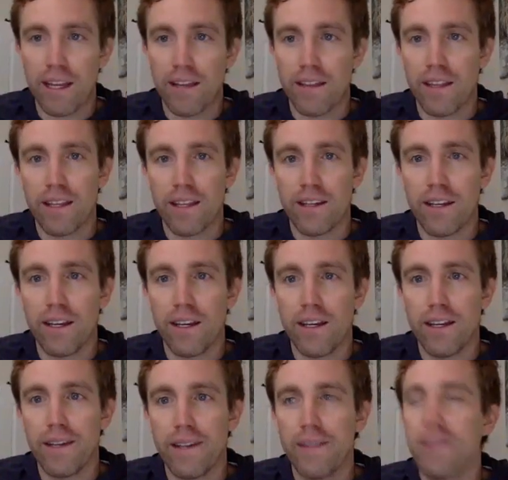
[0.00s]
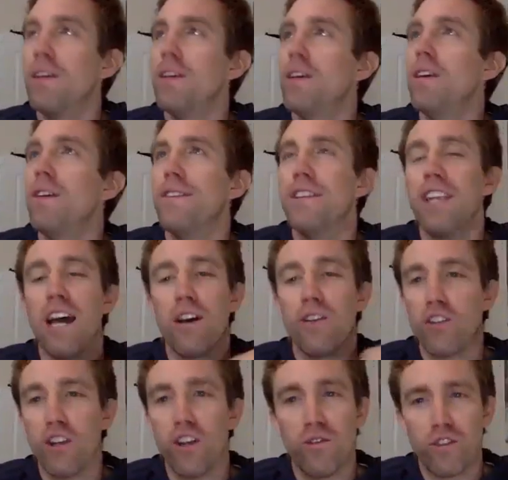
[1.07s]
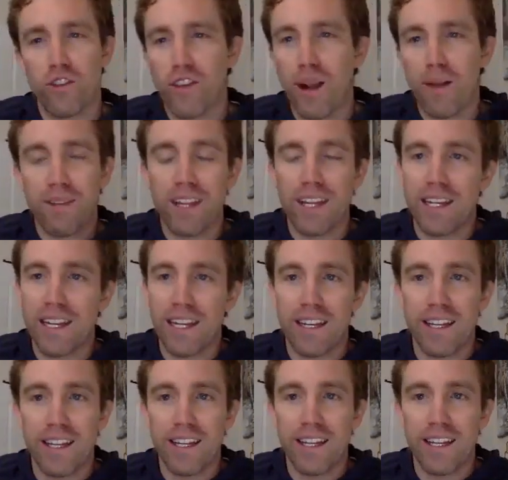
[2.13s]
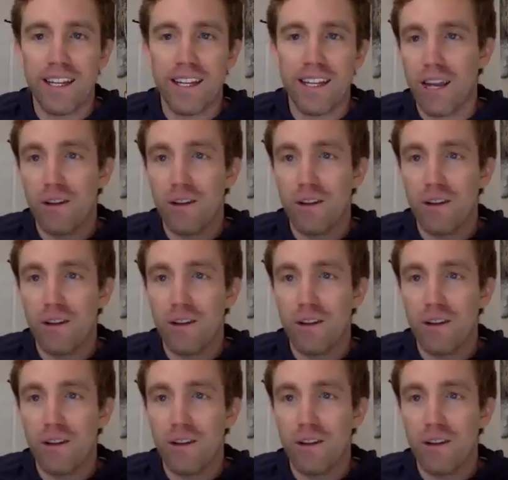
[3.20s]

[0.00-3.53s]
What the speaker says: I think Dow Jones dropped to like 19,000.